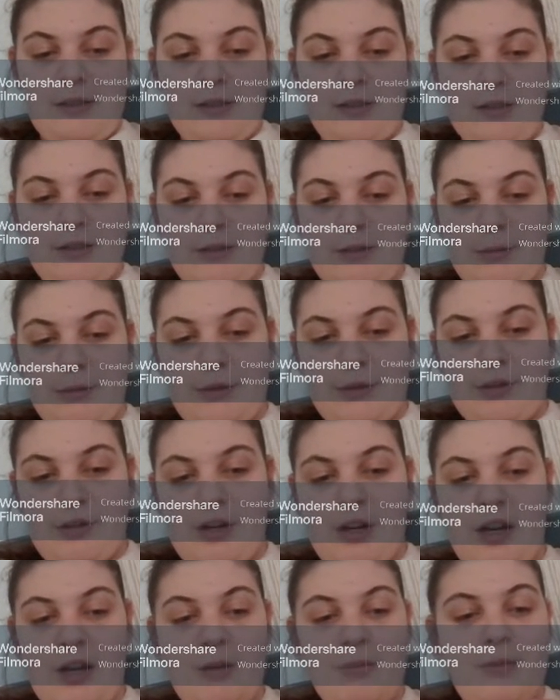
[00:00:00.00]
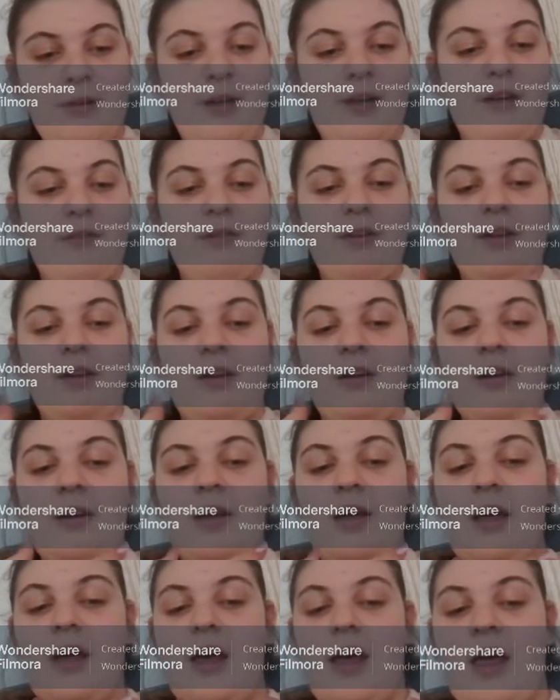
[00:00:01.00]
subscribe, give it
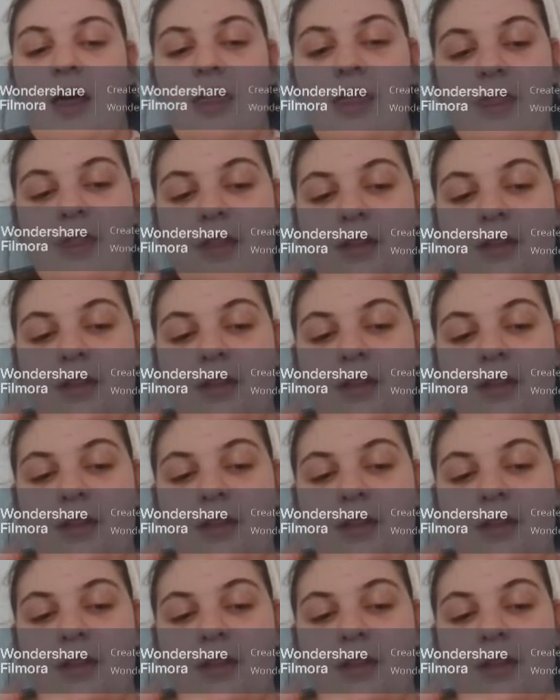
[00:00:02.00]
a